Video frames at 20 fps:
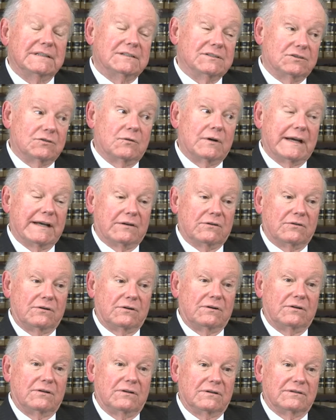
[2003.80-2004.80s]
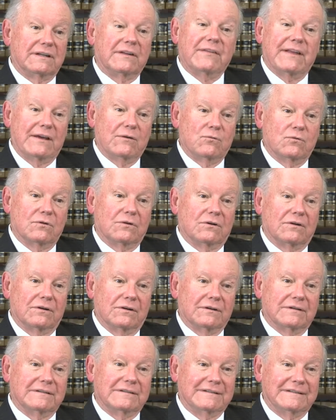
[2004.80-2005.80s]
so I called, and they
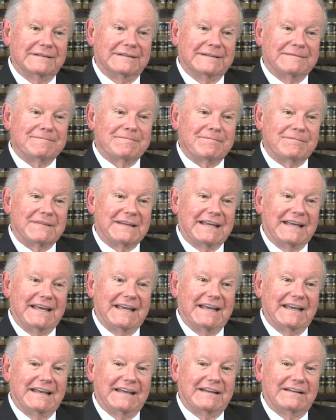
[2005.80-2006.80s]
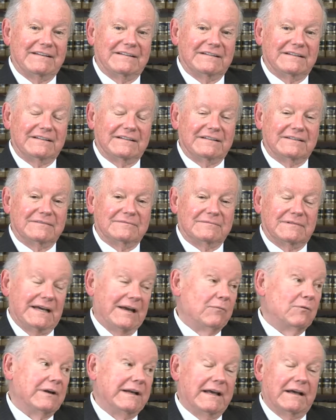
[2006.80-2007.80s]
were. And uh,
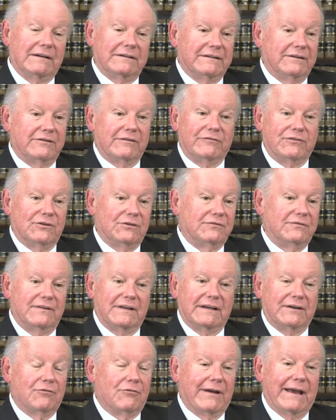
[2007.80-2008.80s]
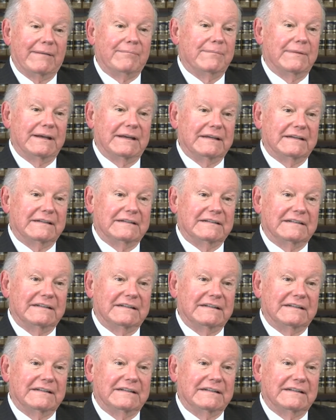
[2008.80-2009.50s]
I went out and interviewed, and they grabbed me.